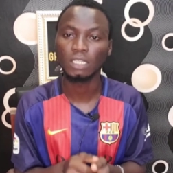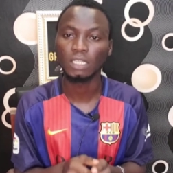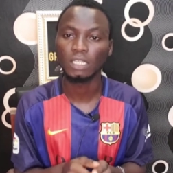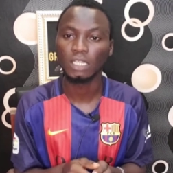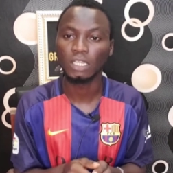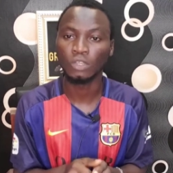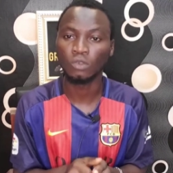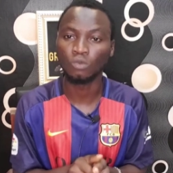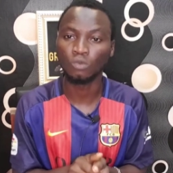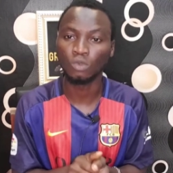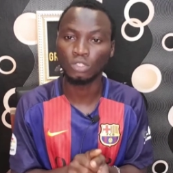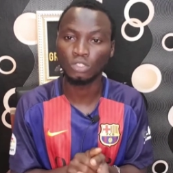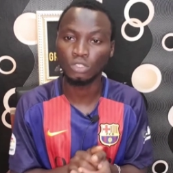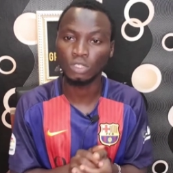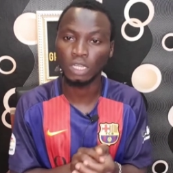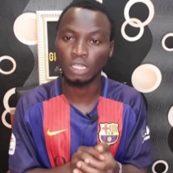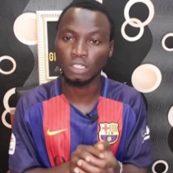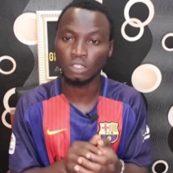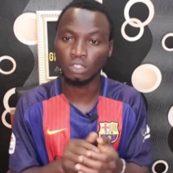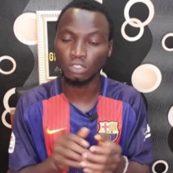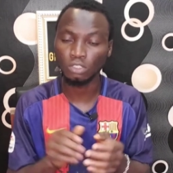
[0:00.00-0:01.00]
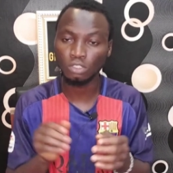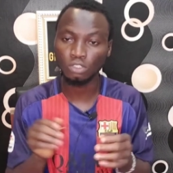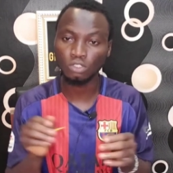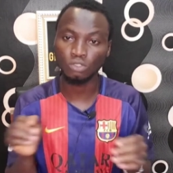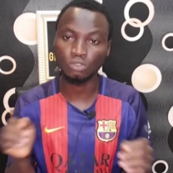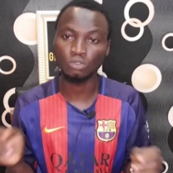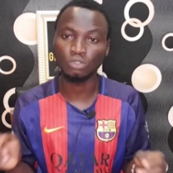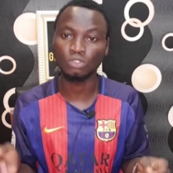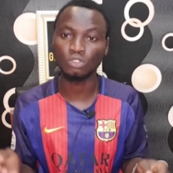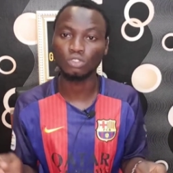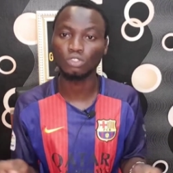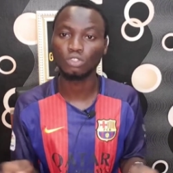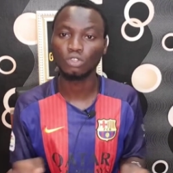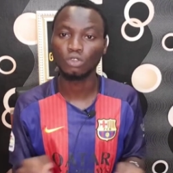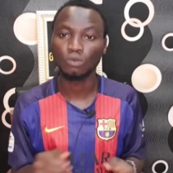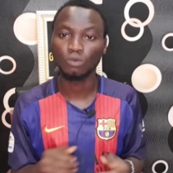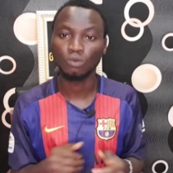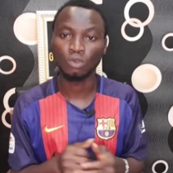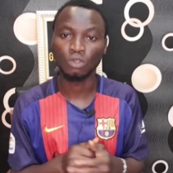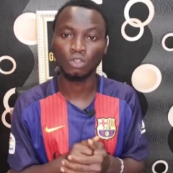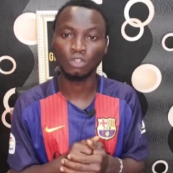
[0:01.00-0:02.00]
in which you can just choose
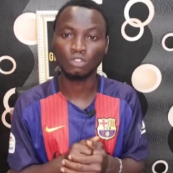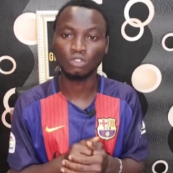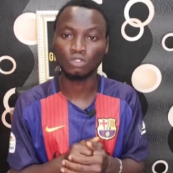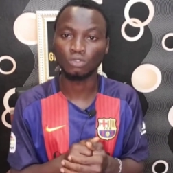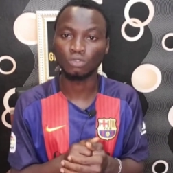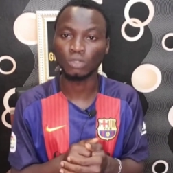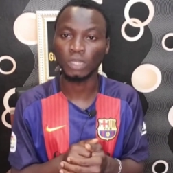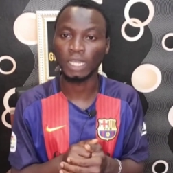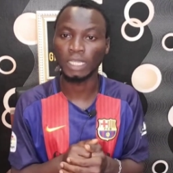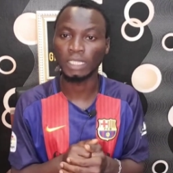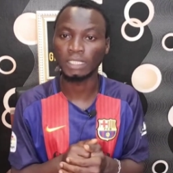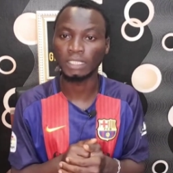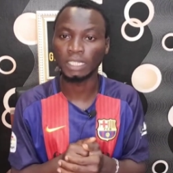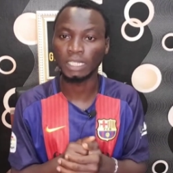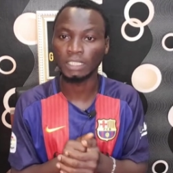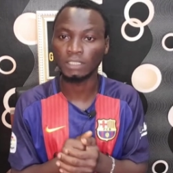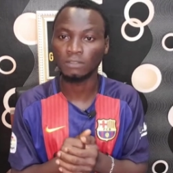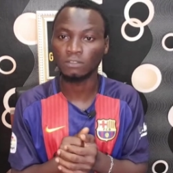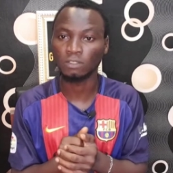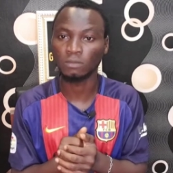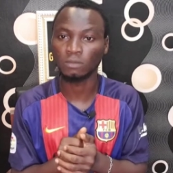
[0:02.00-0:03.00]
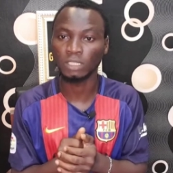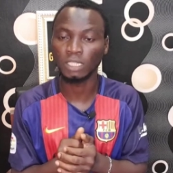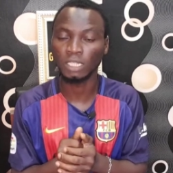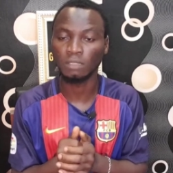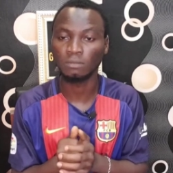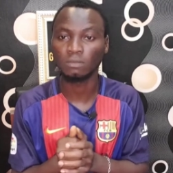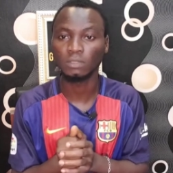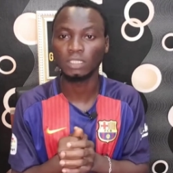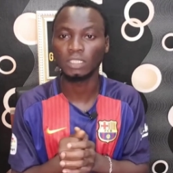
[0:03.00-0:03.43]
one or two ideas from them.